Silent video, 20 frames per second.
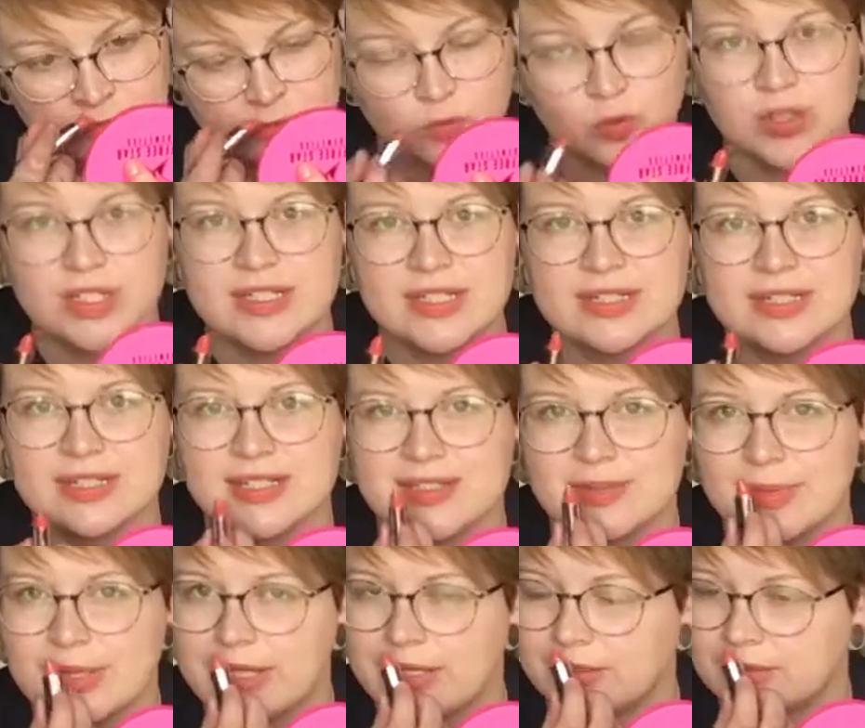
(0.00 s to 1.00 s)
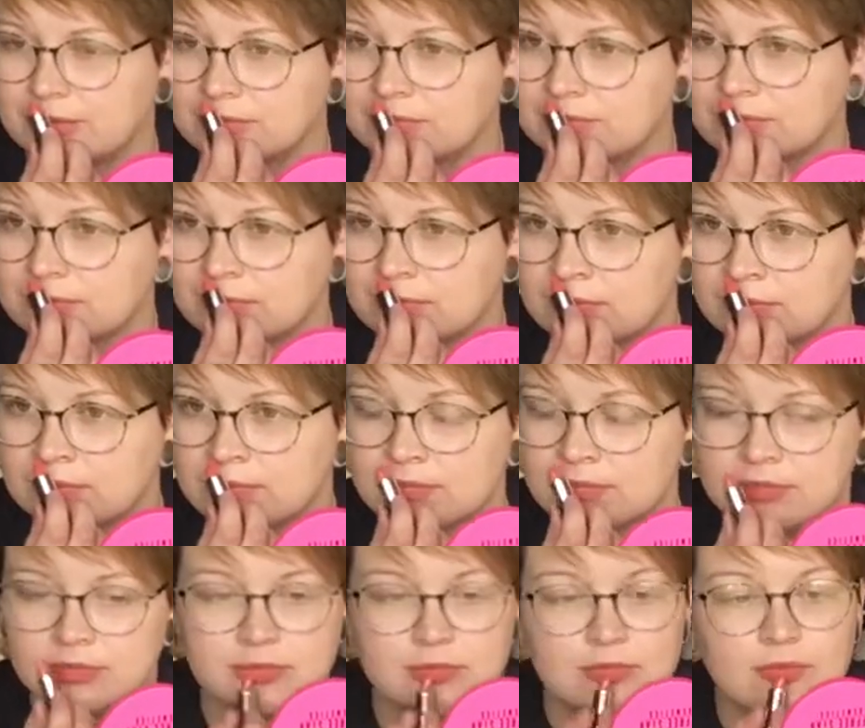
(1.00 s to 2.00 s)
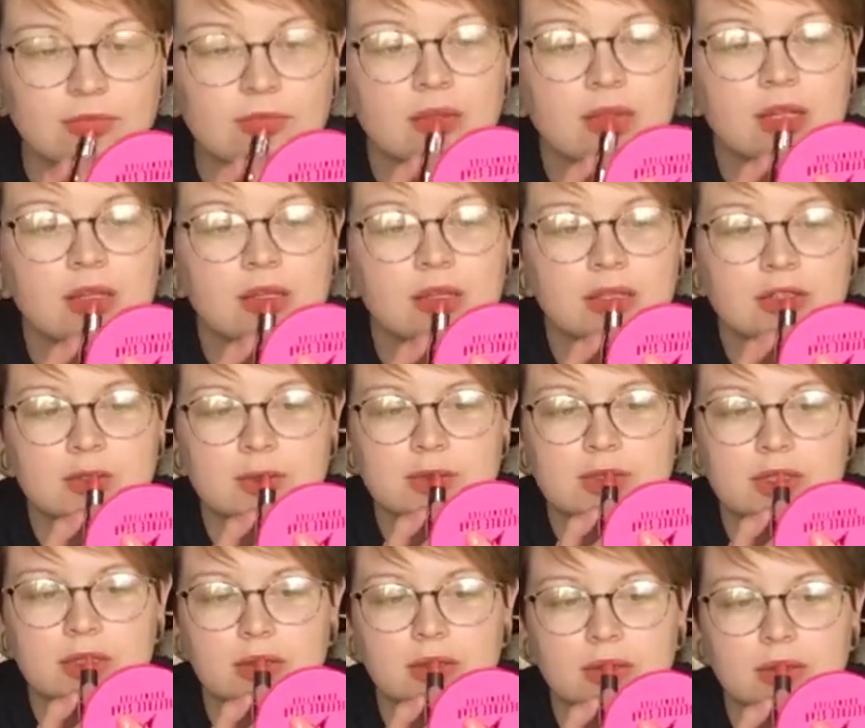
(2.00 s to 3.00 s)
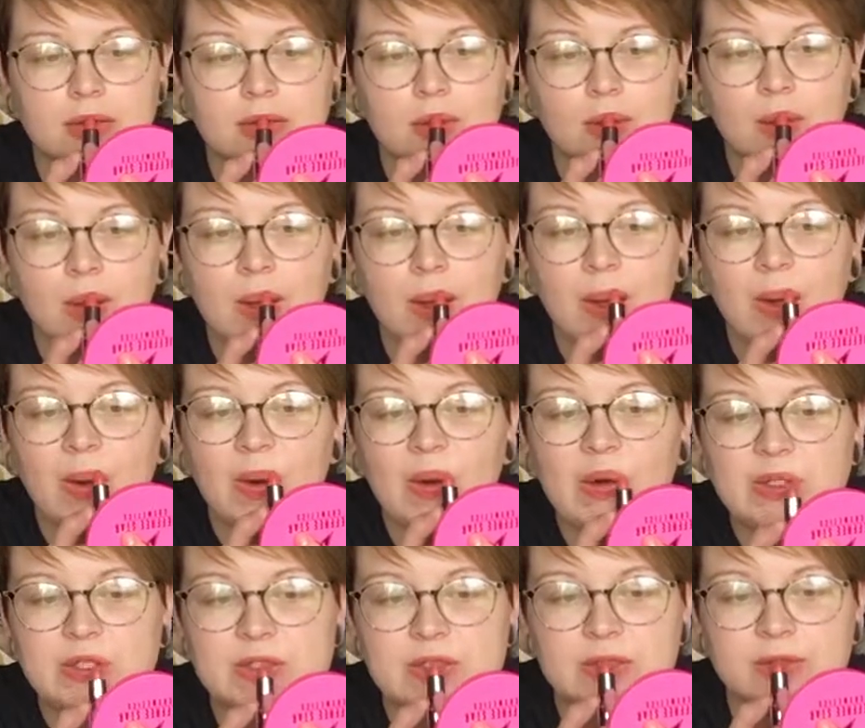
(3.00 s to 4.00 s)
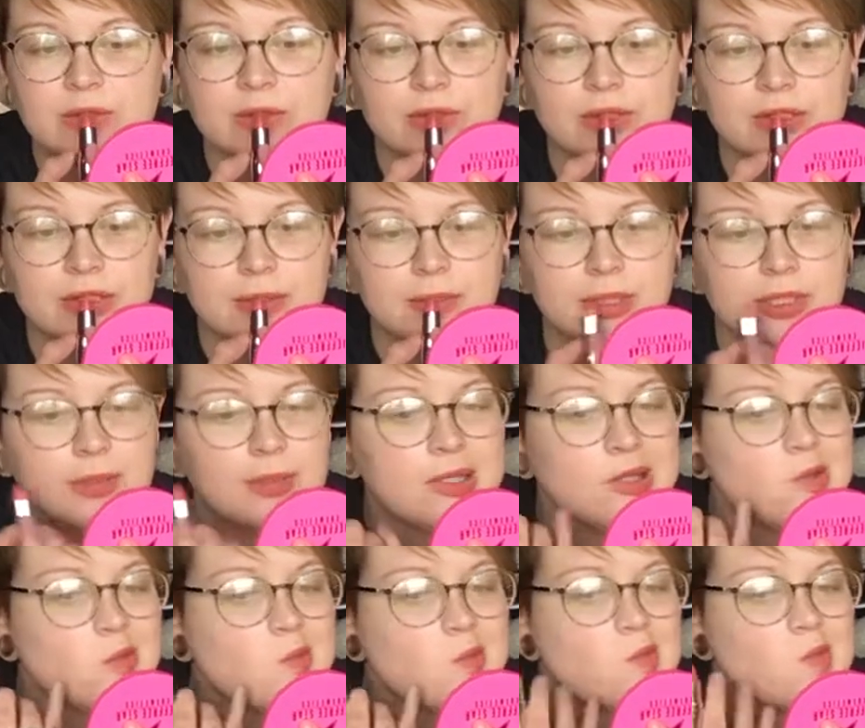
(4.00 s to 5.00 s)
What does this smell? I guess it was like oranges and cream, maybe?